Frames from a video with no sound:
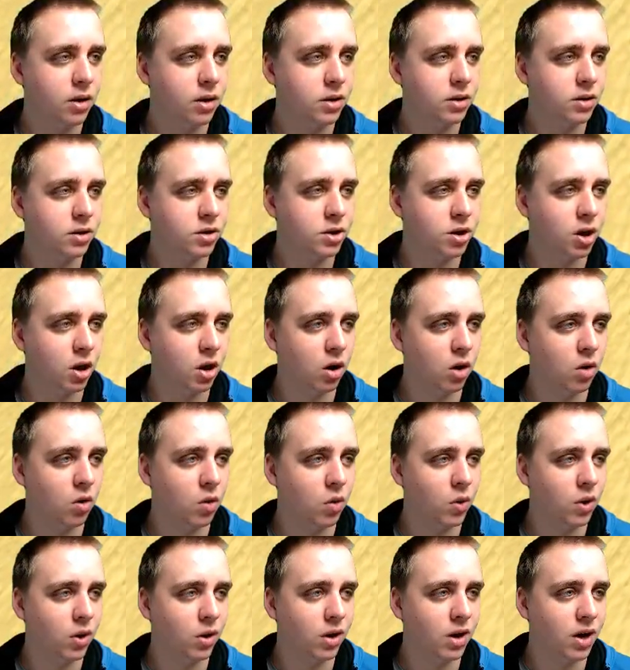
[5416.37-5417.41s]
So
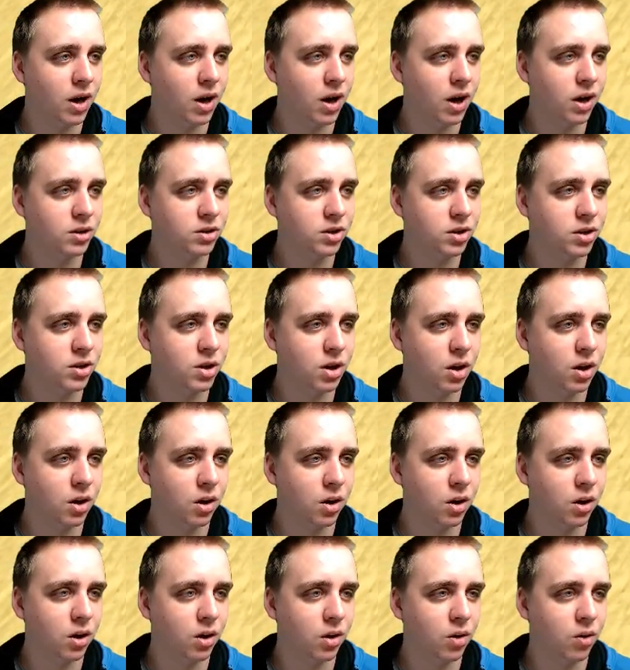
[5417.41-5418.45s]
Wilcox is
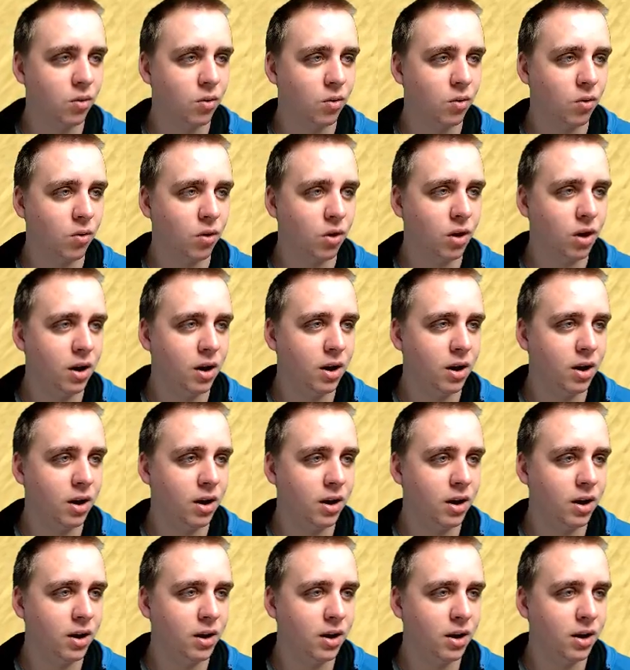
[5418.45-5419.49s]
gonna
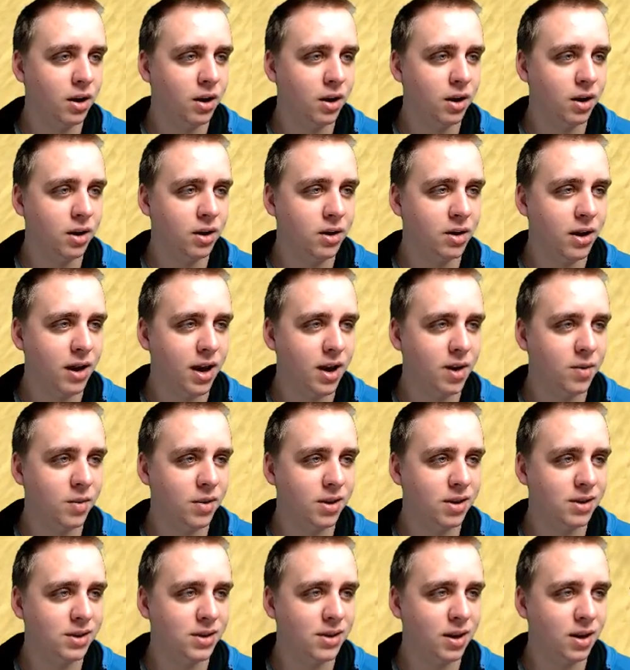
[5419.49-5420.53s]
run.
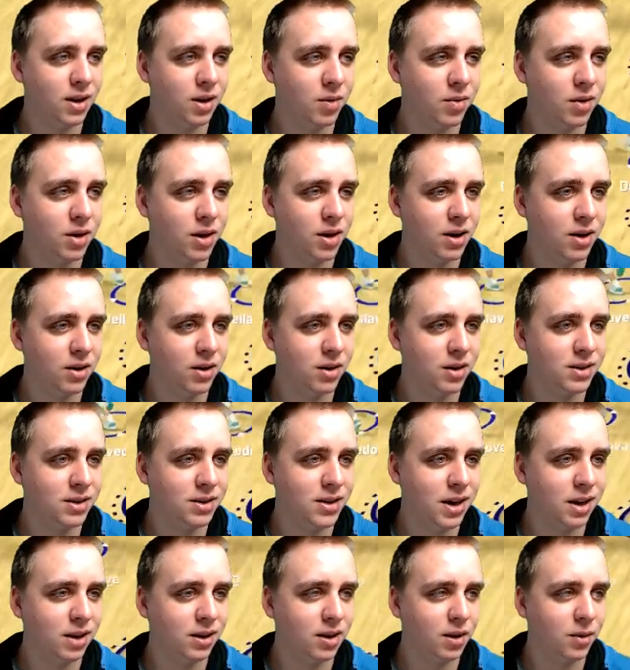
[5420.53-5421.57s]
Deadman's gonna be here to
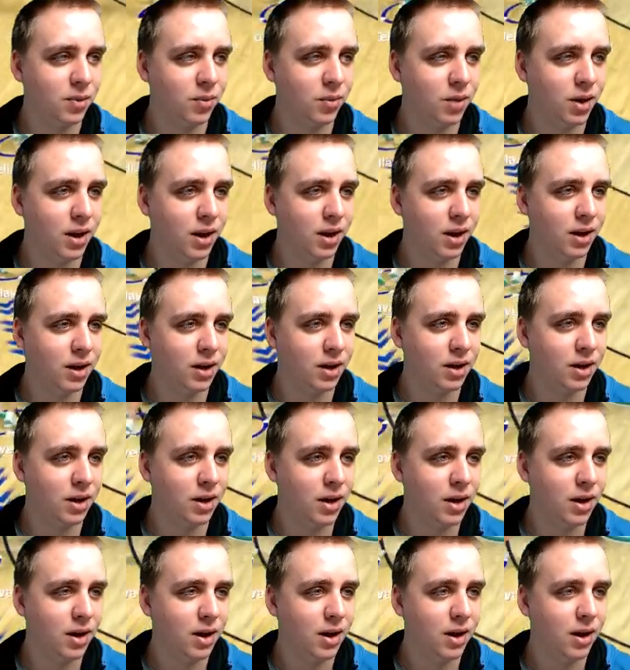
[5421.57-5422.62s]
set the pick.
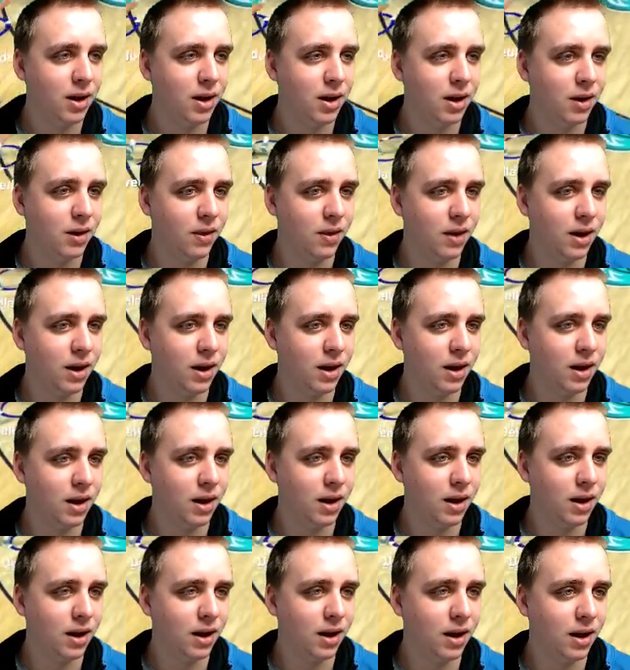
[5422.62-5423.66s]
And
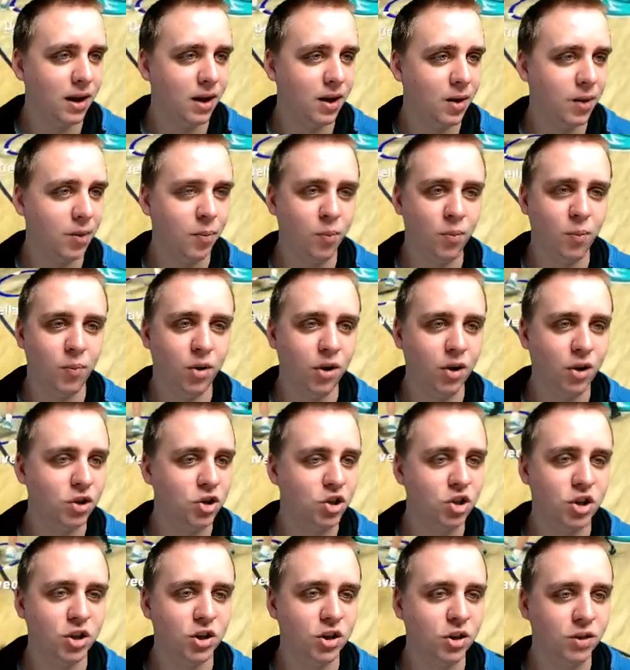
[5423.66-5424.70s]
then a bunch
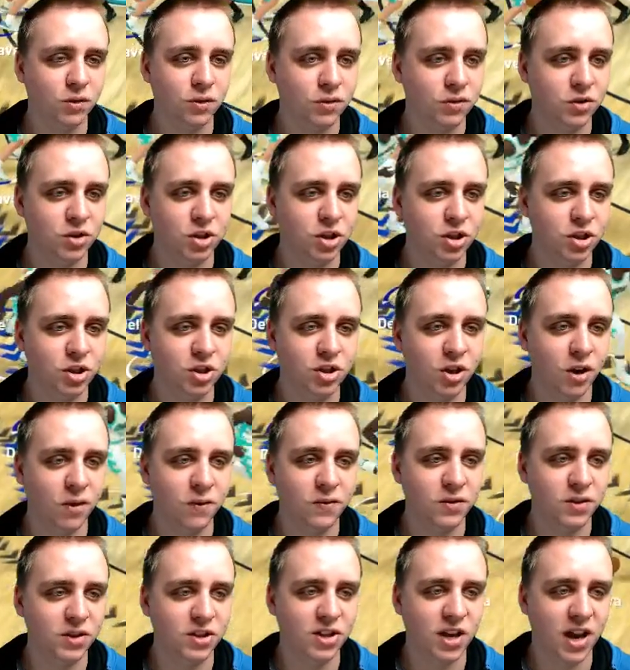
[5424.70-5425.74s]
of stuff
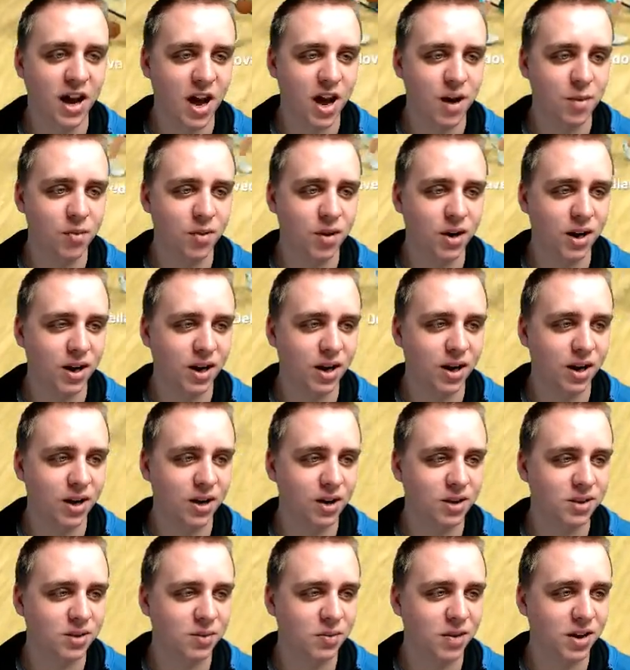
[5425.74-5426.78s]
is happening and it
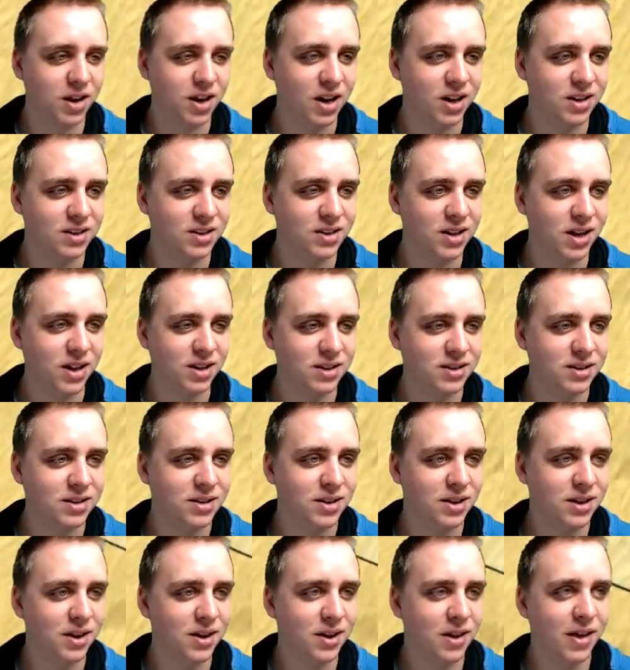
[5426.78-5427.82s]
doesn't make any sense.
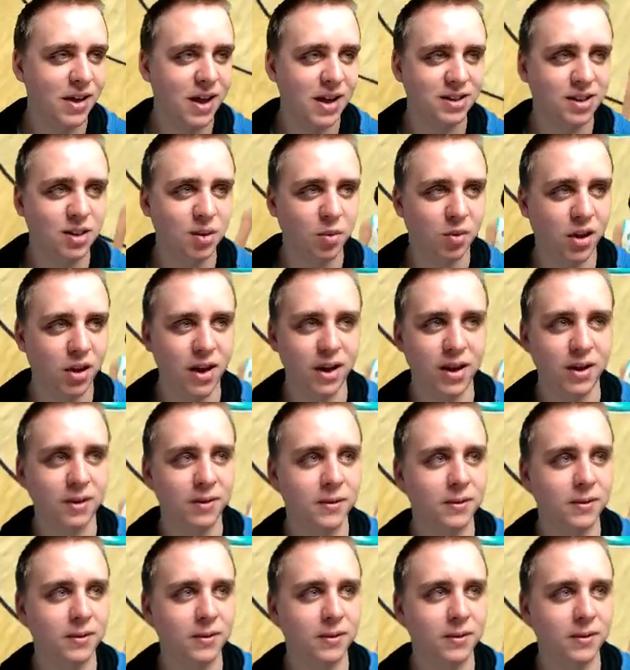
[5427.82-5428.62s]
That's the play.